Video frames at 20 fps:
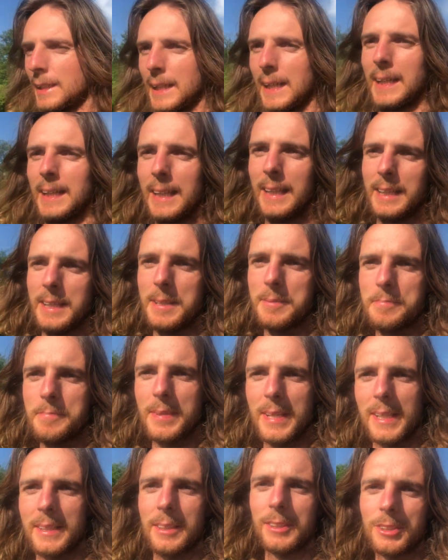And
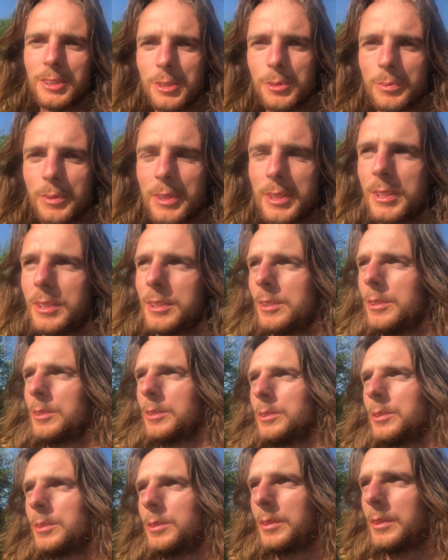I just wanted
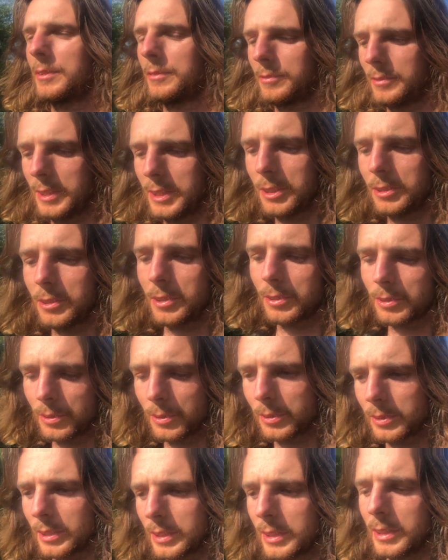to video
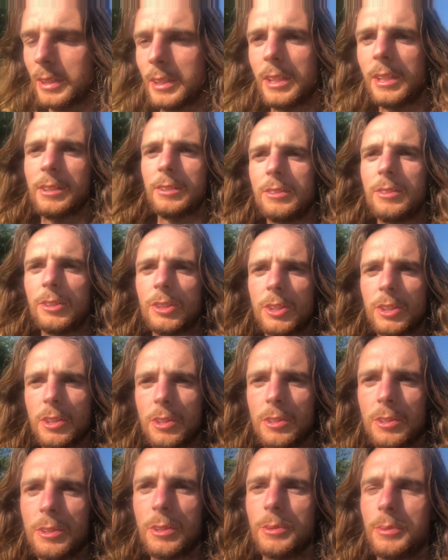record it and show
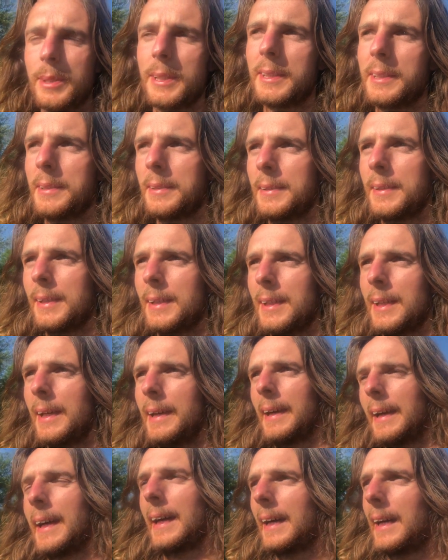you it,
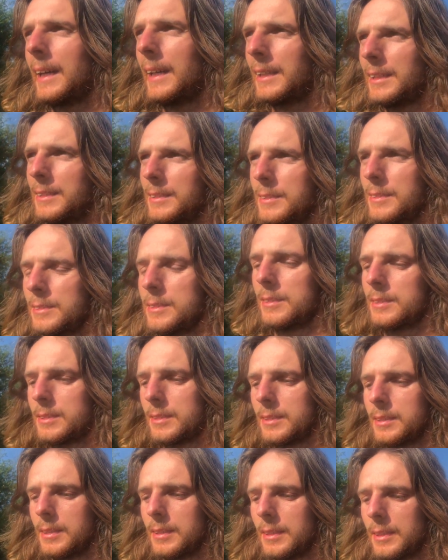and
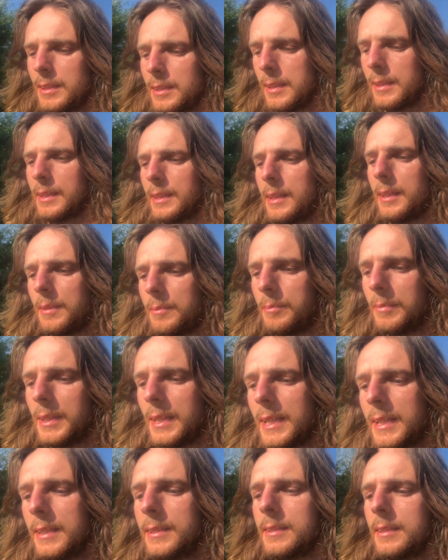
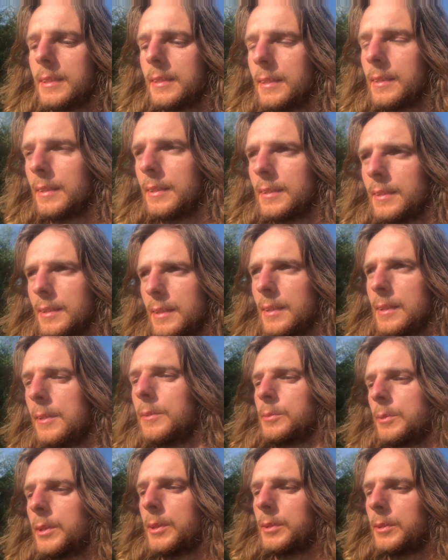later I
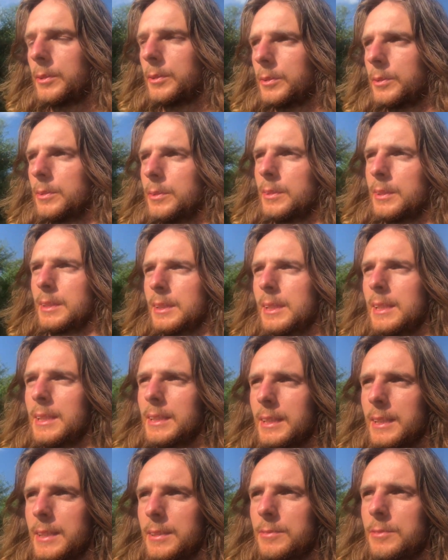will
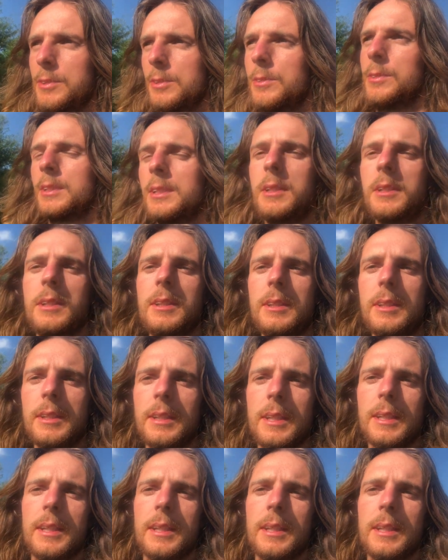give you the